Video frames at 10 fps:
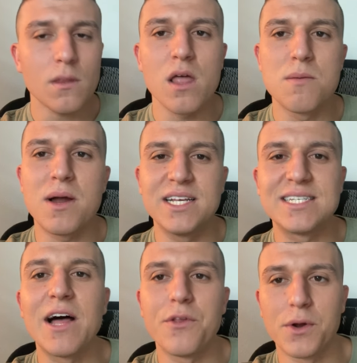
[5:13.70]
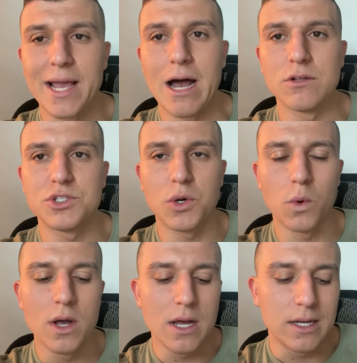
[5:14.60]
the money's not in their account.
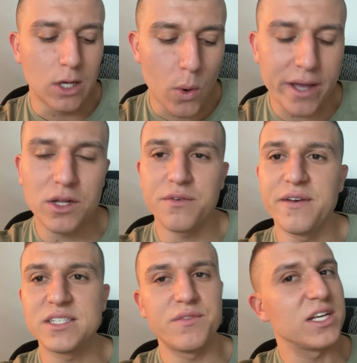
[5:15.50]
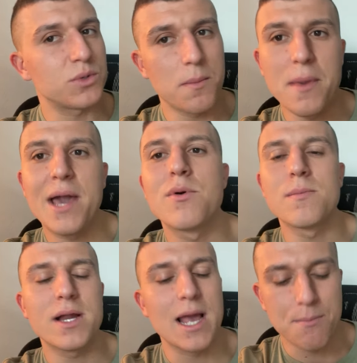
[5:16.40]
So Quick little fix if you guys want to make more money,